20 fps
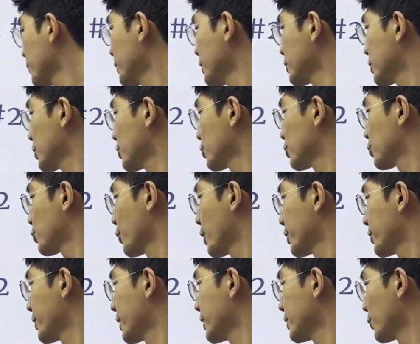integers
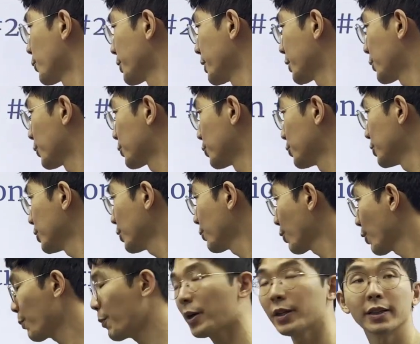greater than or equal to
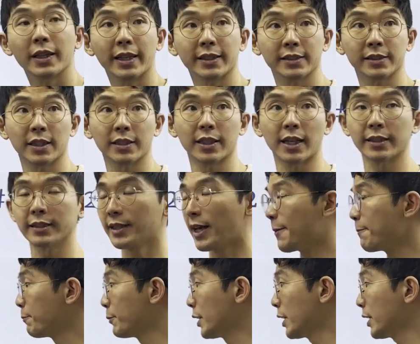0 but less than 9.
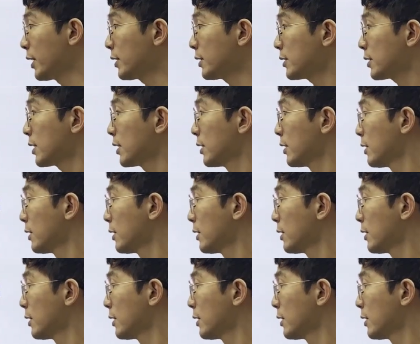That means